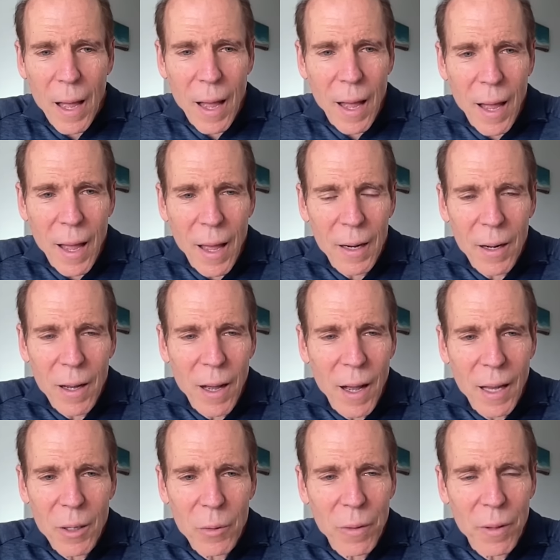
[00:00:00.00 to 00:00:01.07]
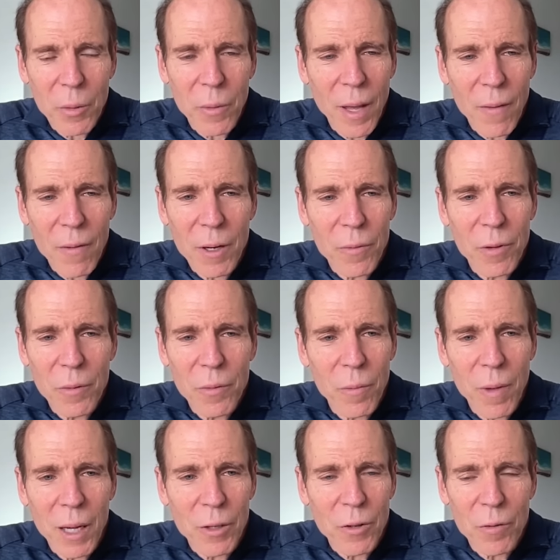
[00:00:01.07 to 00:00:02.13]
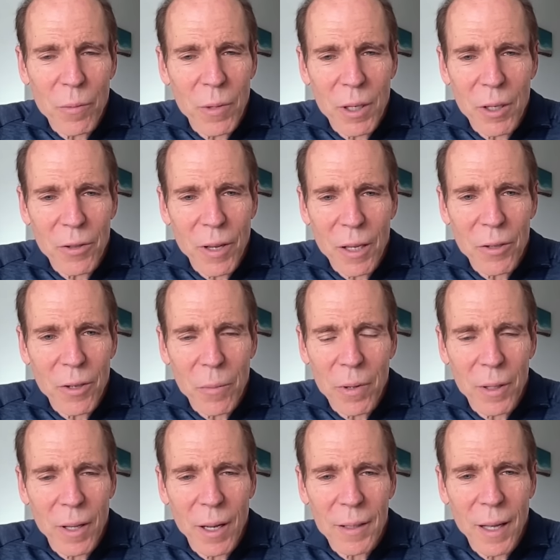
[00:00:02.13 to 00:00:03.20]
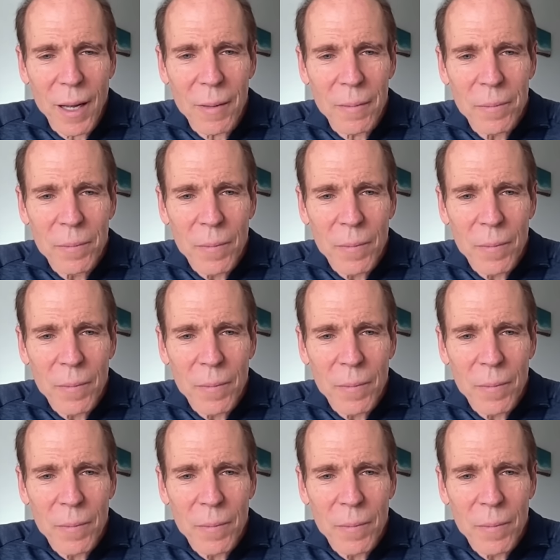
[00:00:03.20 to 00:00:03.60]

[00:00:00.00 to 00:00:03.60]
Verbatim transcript: I, I don't think we have enough information for me to say something like that.